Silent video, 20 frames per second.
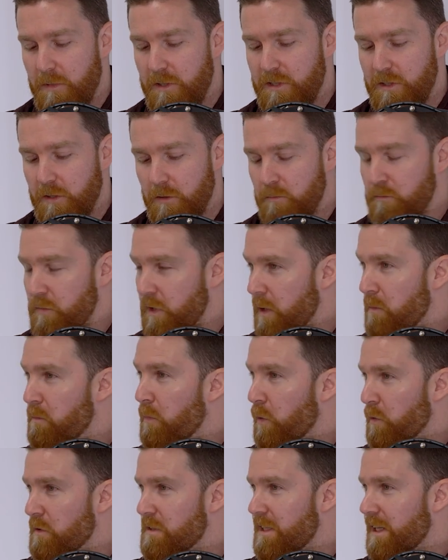So I'm going to
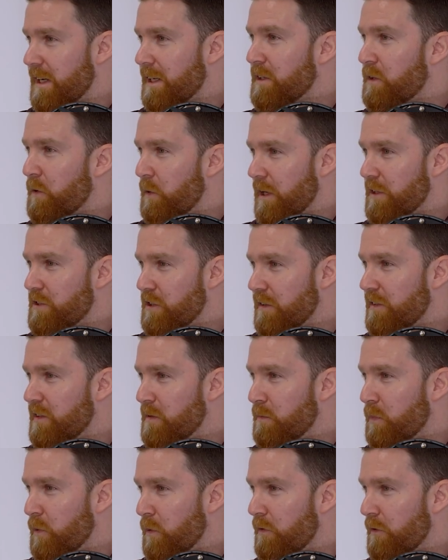pose that question to
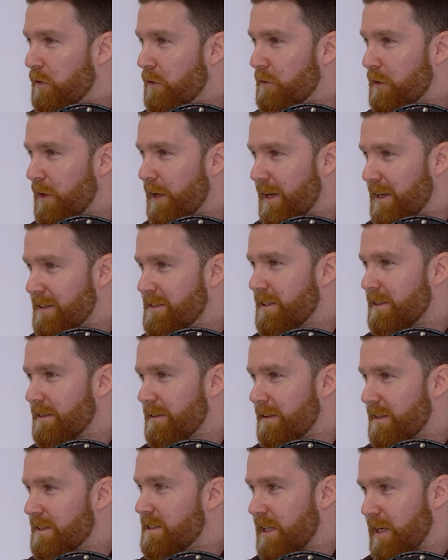both of you. Is
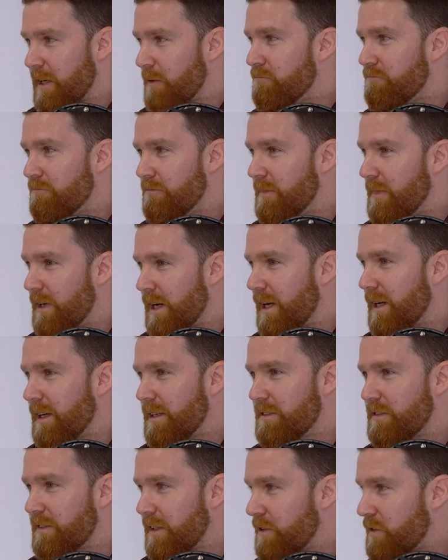it the same
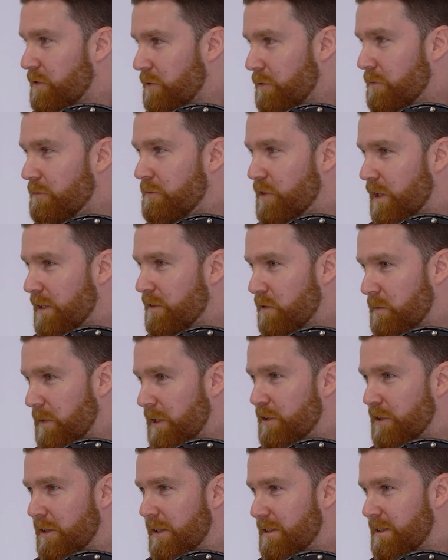as digital
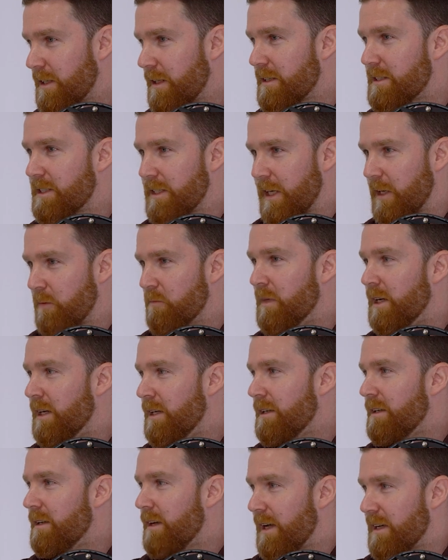transformation? Is it the same
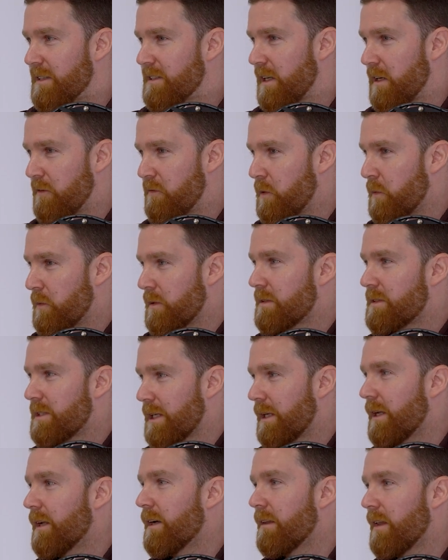as everyone
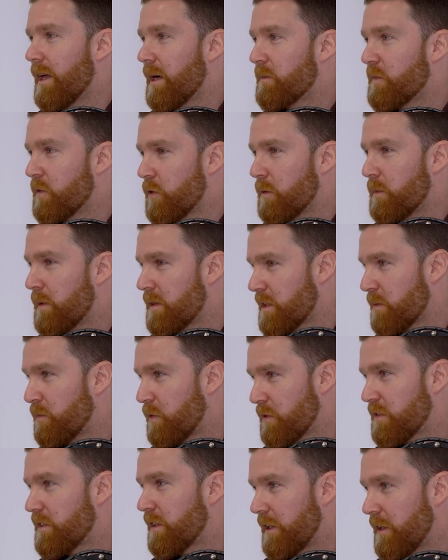sitting at a laptop as
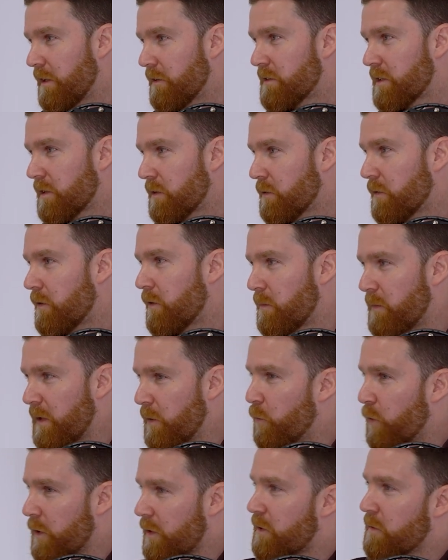opposed to years ago there
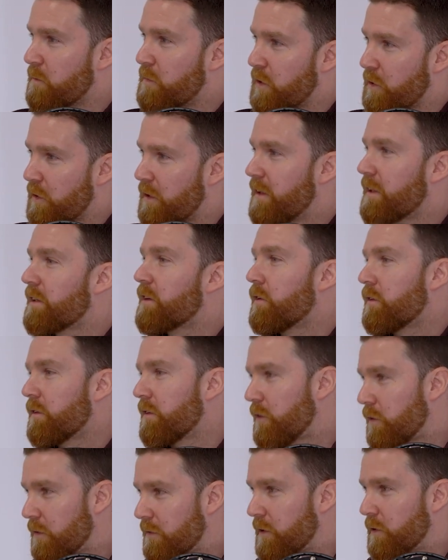being one computer in the
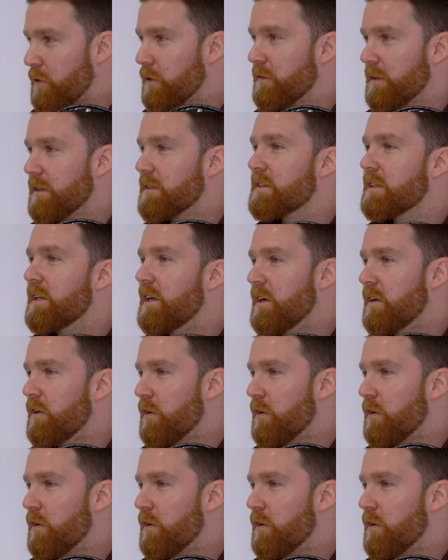corner of an office?